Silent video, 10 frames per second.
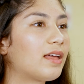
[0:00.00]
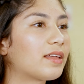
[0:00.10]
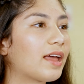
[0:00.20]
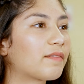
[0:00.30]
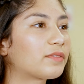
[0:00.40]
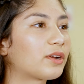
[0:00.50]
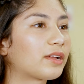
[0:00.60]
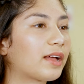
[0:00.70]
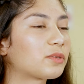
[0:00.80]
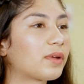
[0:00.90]
and then after
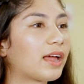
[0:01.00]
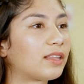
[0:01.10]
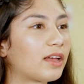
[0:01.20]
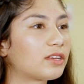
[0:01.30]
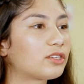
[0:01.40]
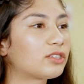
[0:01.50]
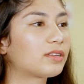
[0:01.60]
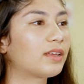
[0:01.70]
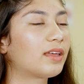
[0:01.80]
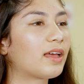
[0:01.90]
class we had lunch,
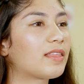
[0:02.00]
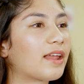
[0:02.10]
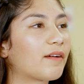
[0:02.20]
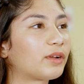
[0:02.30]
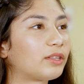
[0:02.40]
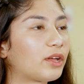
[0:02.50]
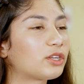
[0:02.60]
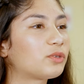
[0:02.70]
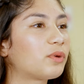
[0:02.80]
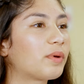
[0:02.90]
and then after
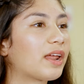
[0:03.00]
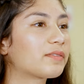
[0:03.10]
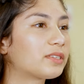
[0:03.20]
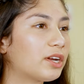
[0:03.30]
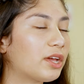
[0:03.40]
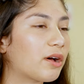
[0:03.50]
lunch we would have study